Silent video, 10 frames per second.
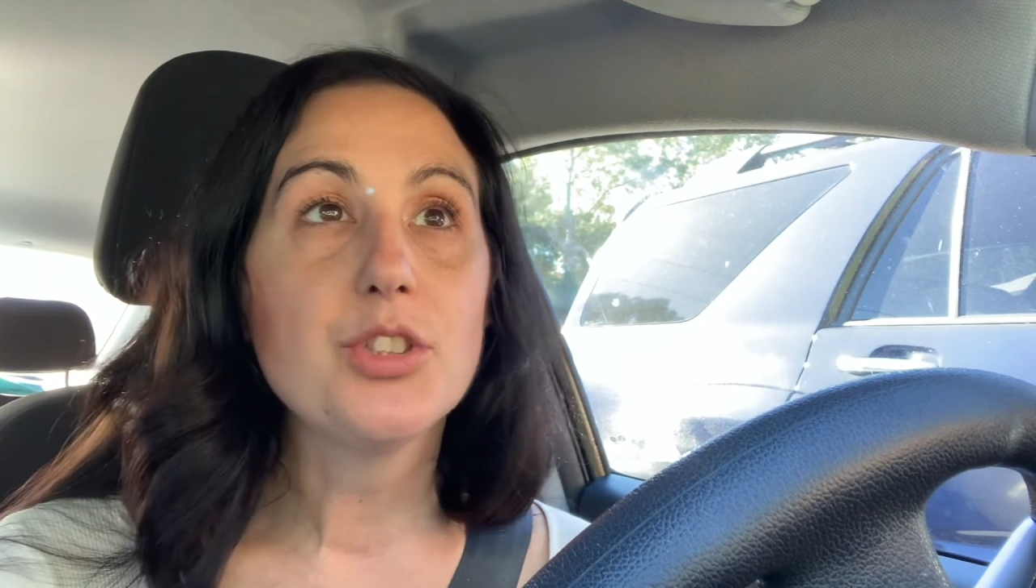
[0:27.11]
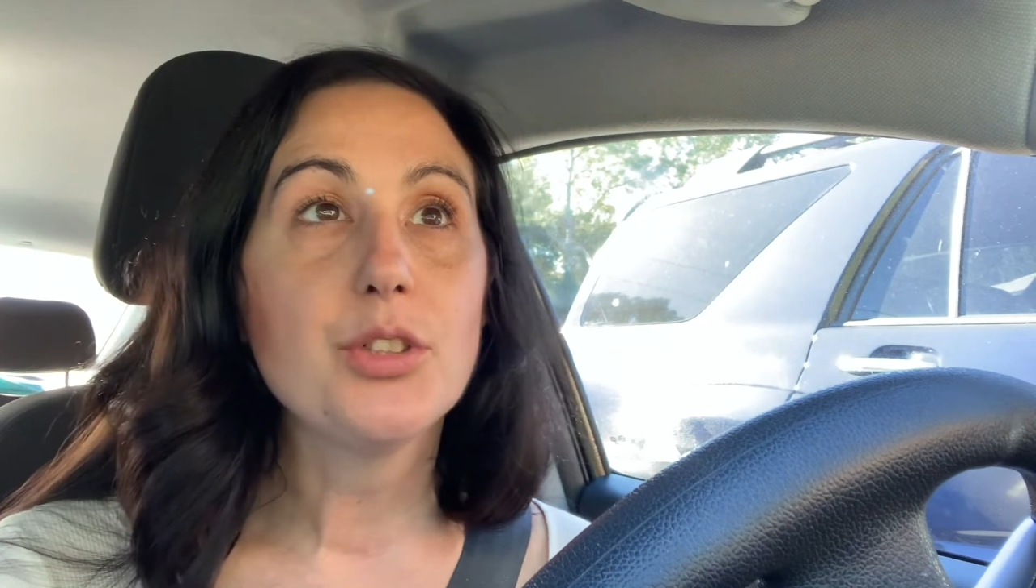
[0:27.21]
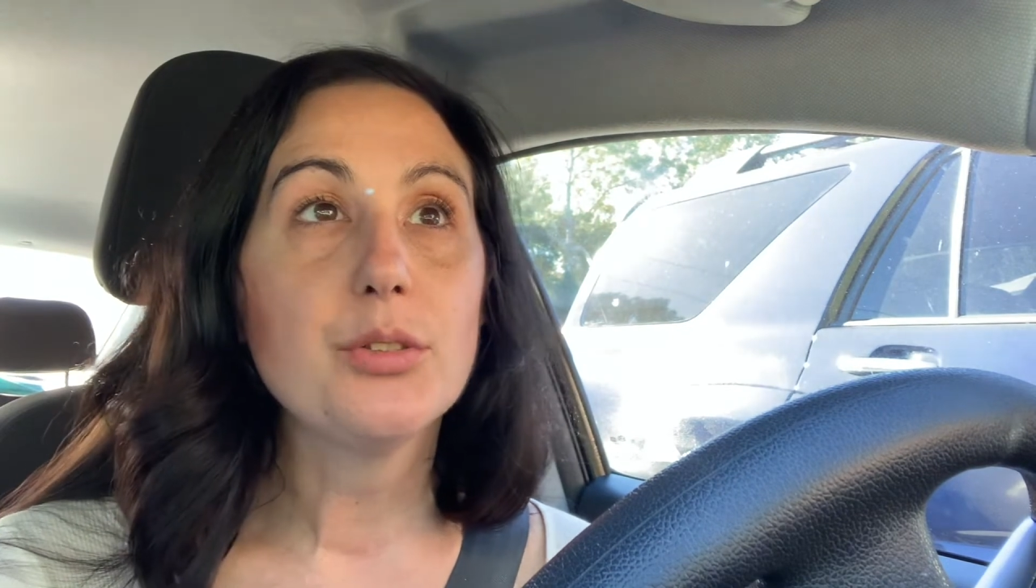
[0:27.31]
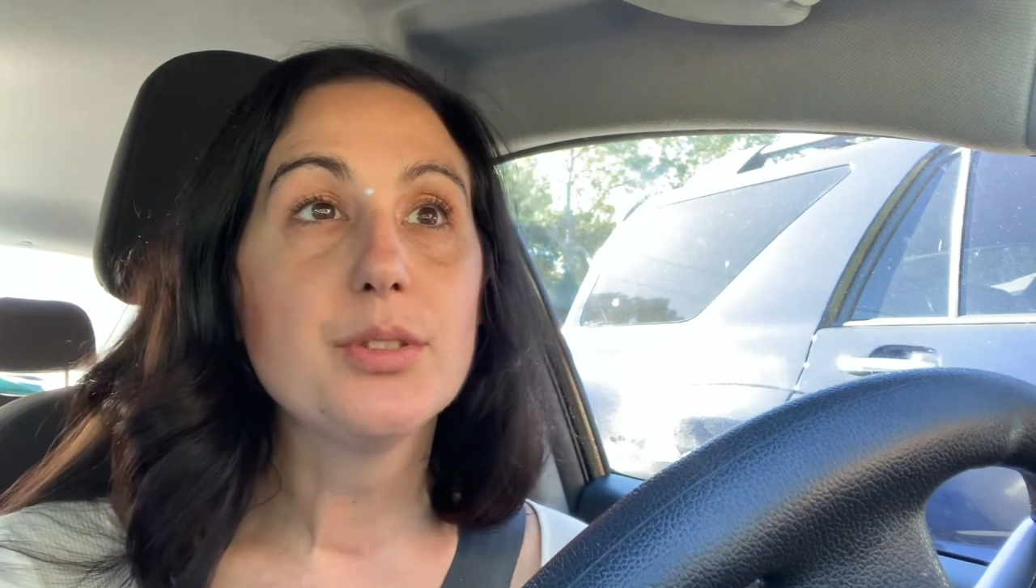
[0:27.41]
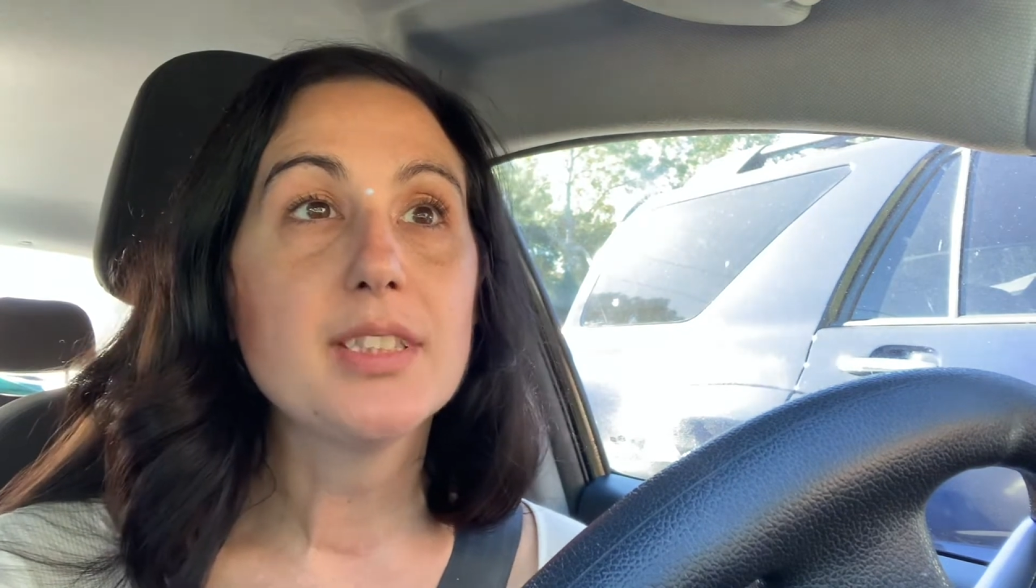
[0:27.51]

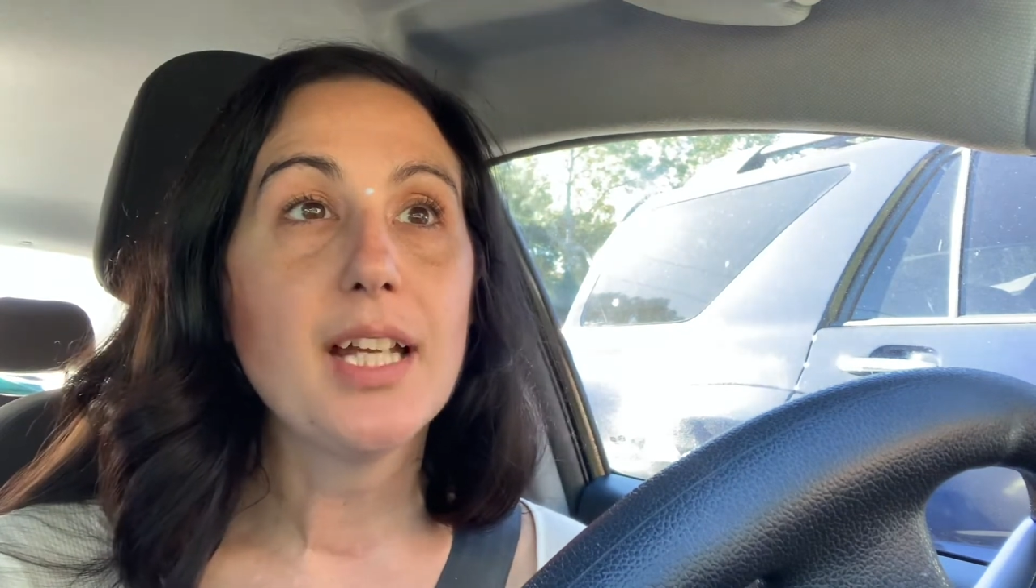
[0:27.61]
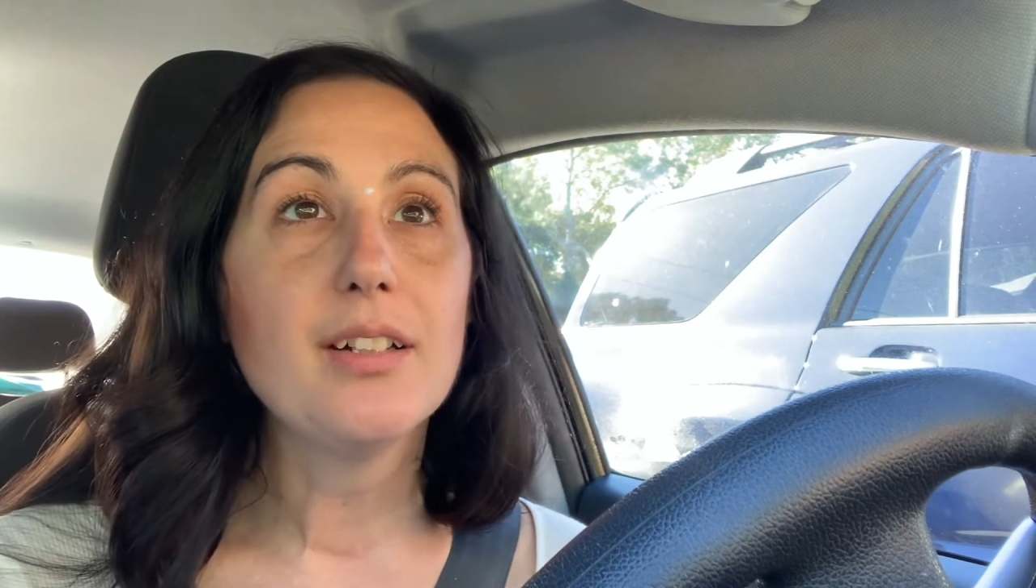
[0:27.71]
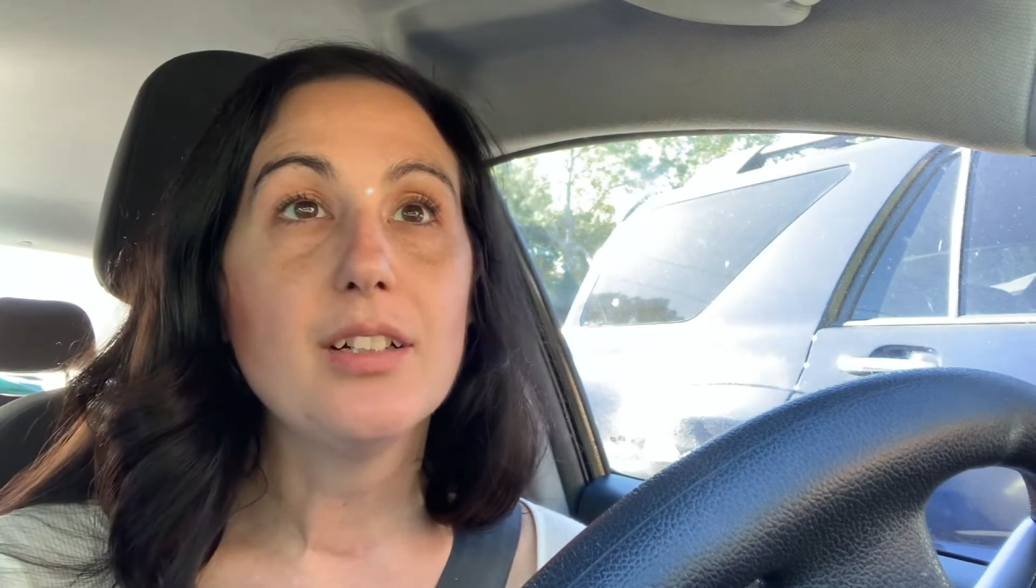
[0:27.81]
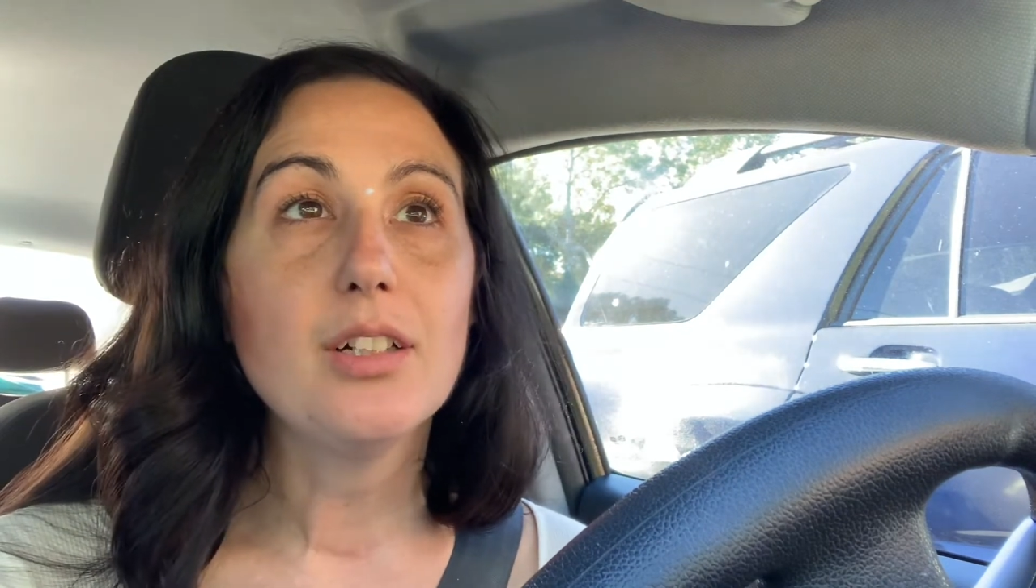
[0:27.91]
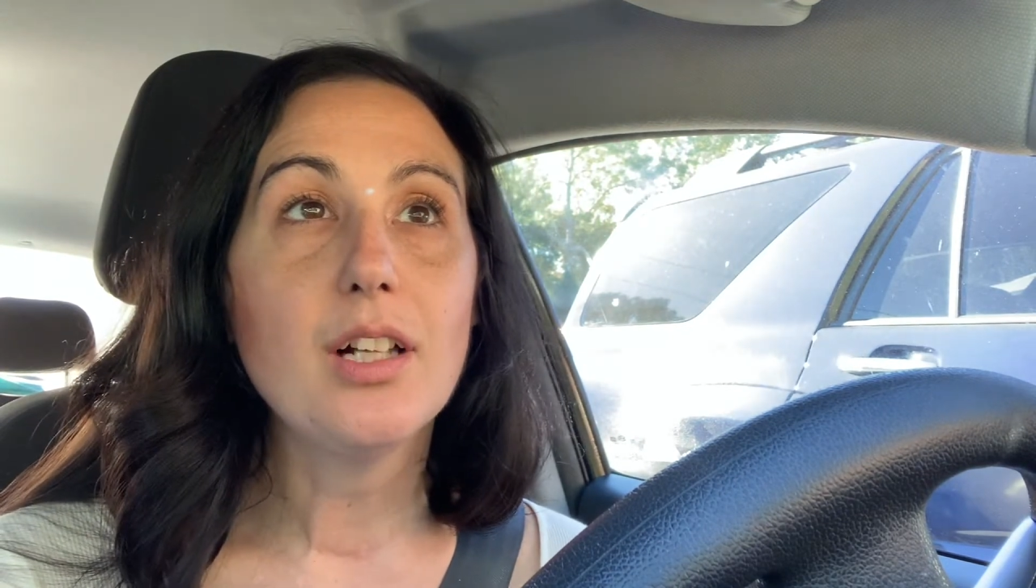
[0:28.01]
to
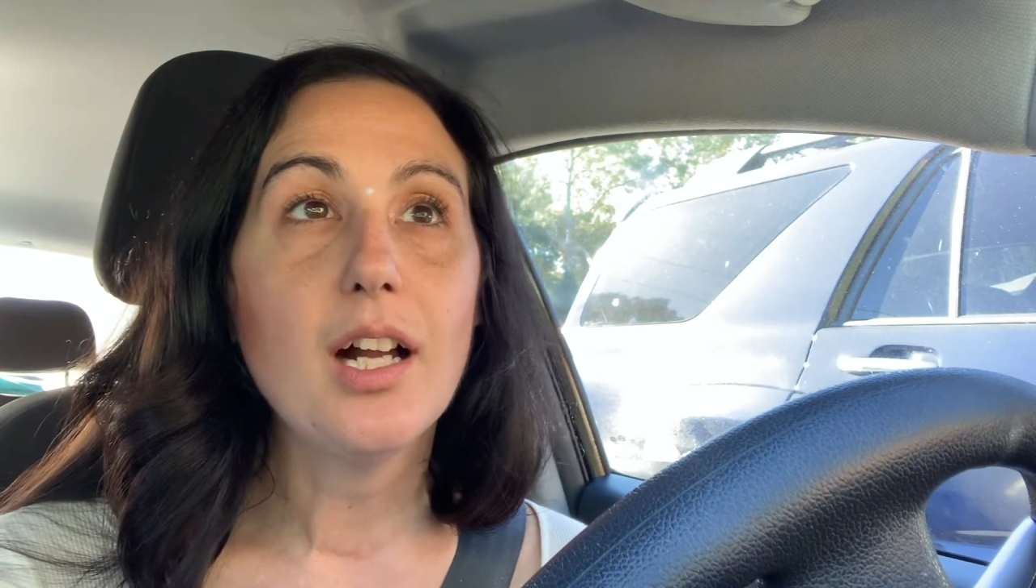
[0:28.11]
settle